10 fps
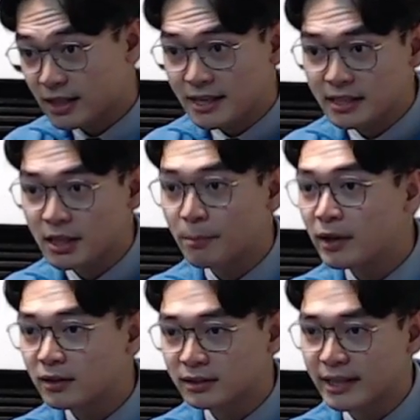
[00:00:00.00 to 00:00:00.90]
the
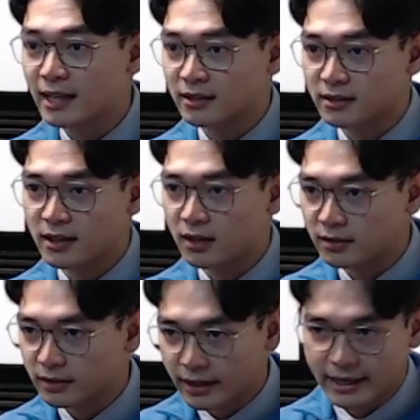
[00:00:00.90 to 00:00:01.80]
bill tax itself,
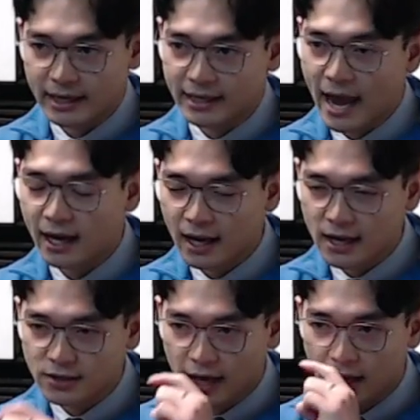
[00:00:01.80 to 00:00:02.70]
an act
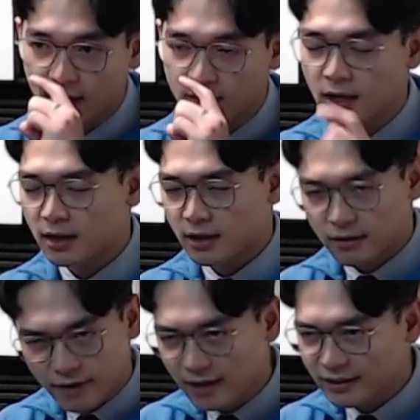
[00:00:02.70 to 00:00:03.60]
educator
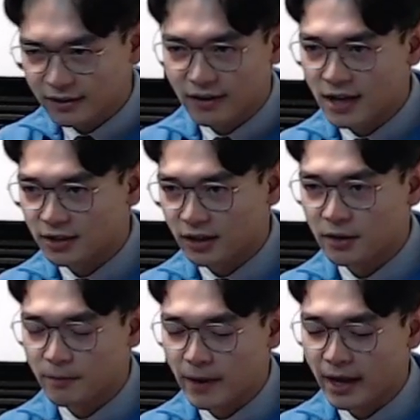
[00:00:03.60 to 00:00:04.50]
relative to educator
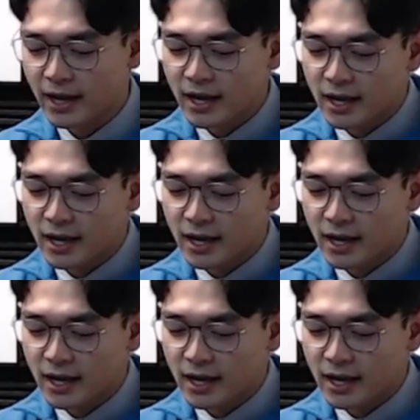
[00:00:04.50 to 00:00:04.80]
pay.